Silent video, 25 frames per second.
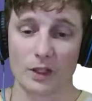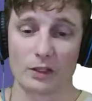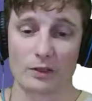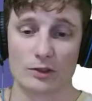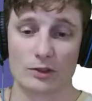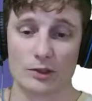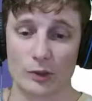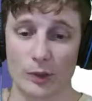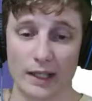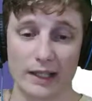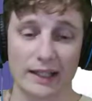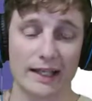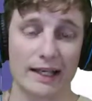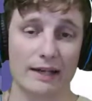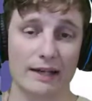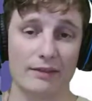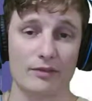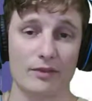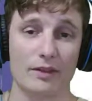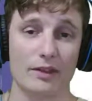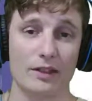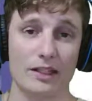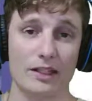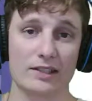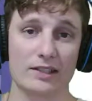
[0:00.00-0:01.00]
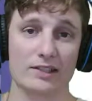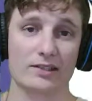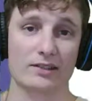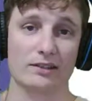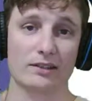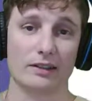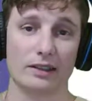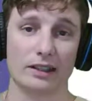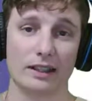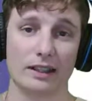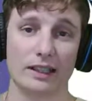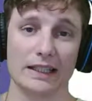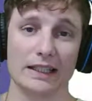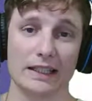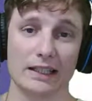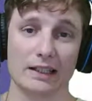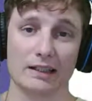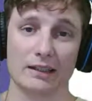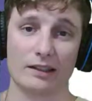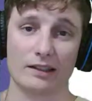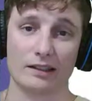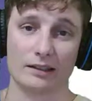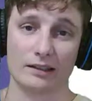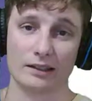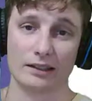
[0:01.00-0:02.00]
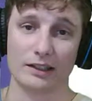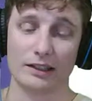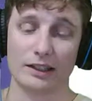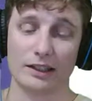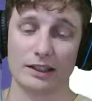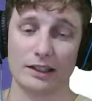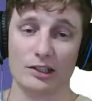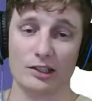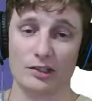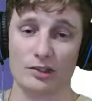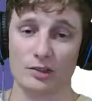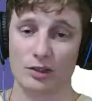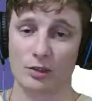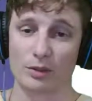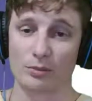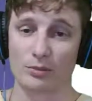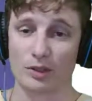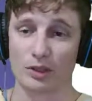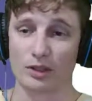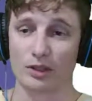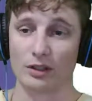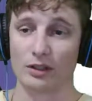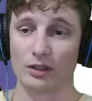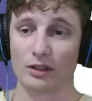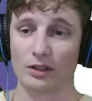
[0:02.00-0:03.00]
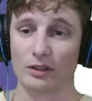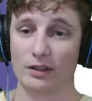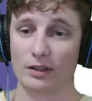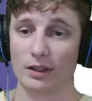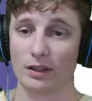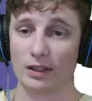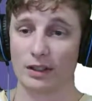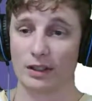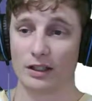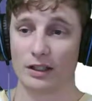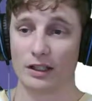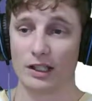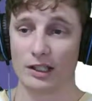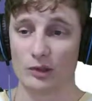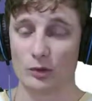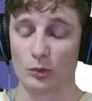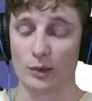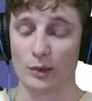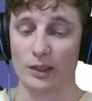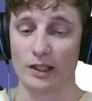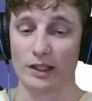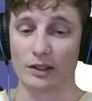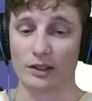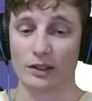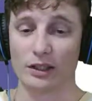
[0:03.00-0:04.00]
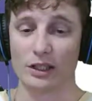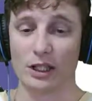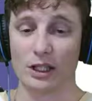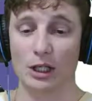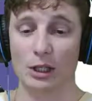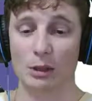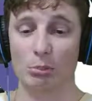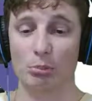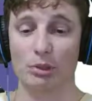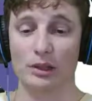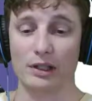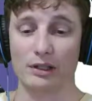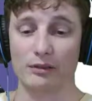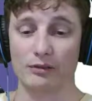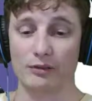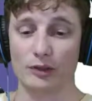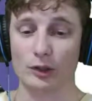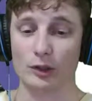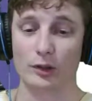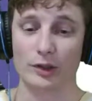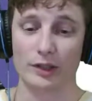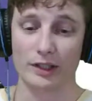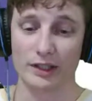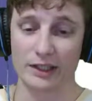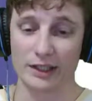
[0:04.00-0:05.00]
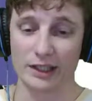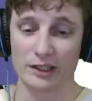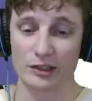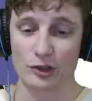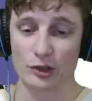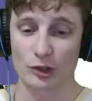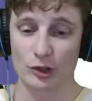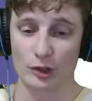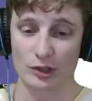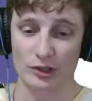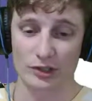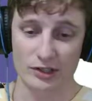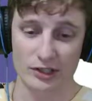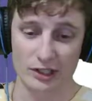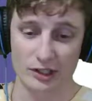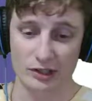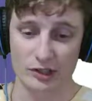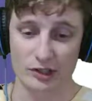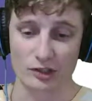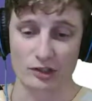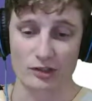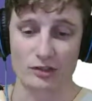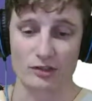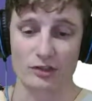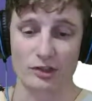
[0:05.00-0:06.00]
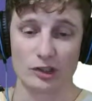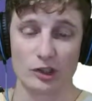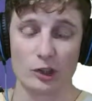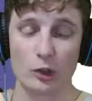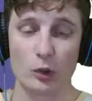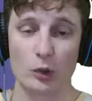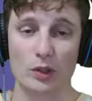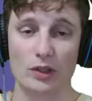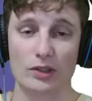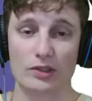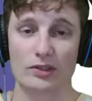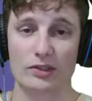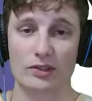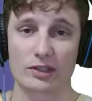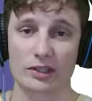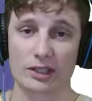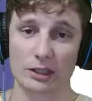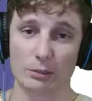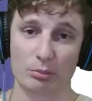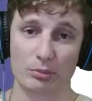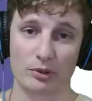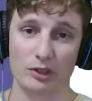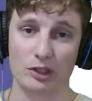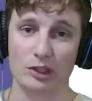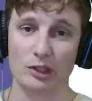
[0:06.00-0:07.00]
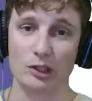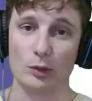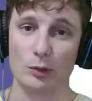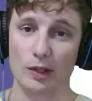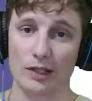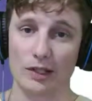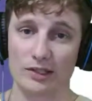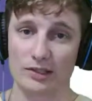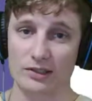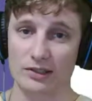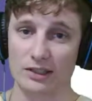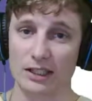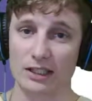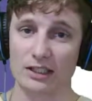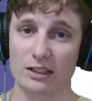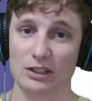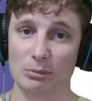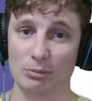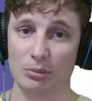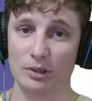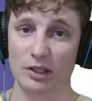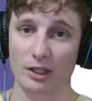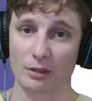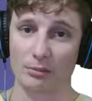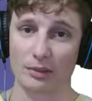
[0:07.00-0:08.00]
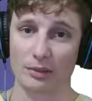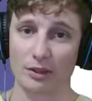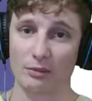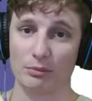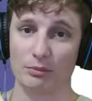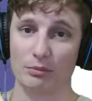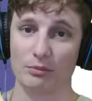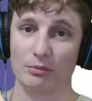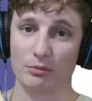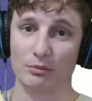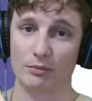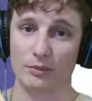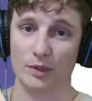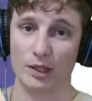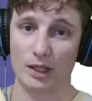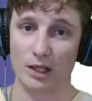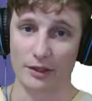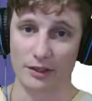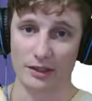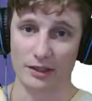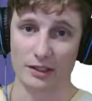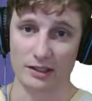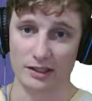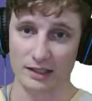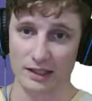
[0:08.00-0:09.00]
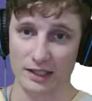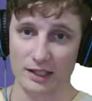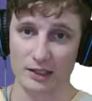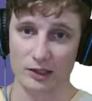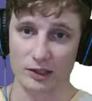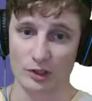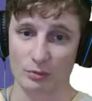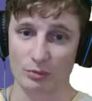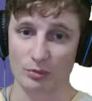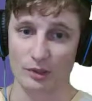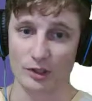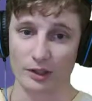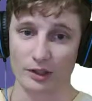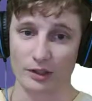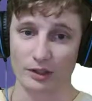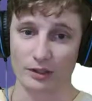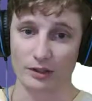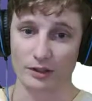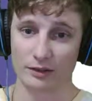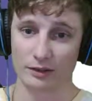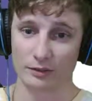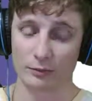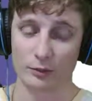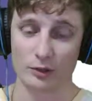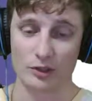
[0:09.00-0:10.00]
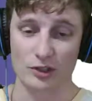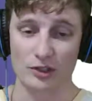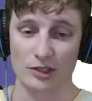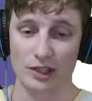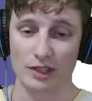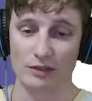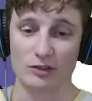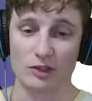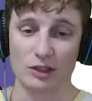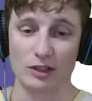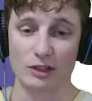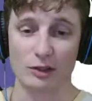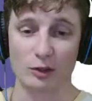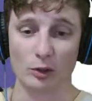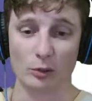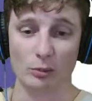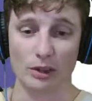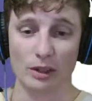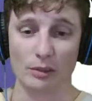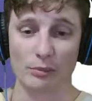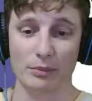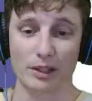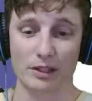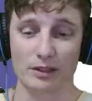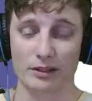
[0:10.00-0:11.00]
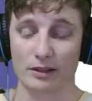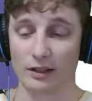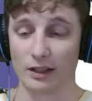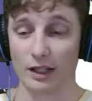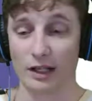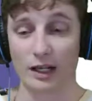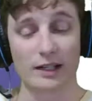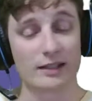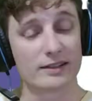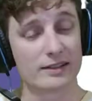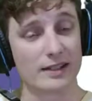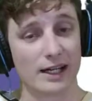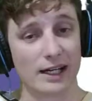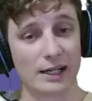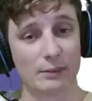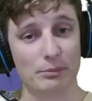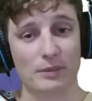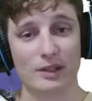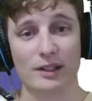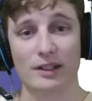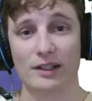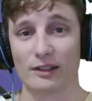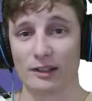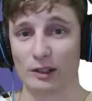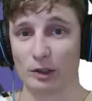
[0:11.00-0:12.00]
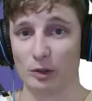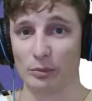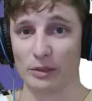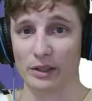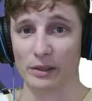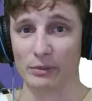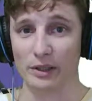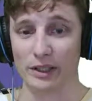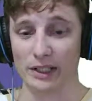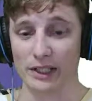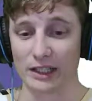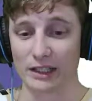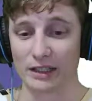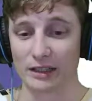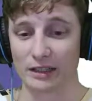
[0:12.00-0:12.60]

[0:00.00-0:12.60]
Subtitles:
I'll have this link in the description as well. But if you're in these jurisdictions, you can skip the U.S. State Department authentication part. Saves you a lot of time, a little bit of money.